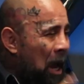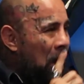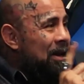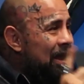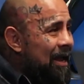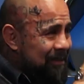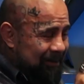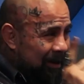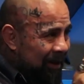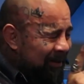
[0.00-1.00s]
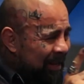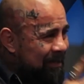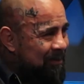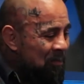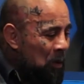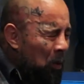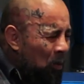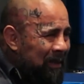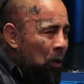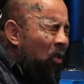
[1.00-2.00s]
Yeah, unless
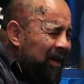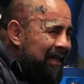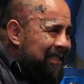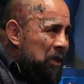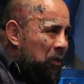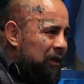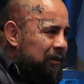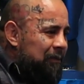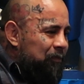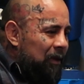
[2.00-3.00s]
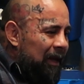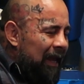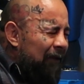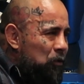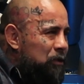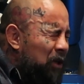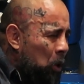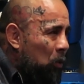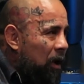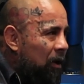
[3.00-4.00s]
what they wanted to see was if you
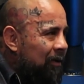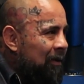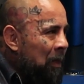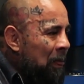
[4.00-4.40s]
stuck around.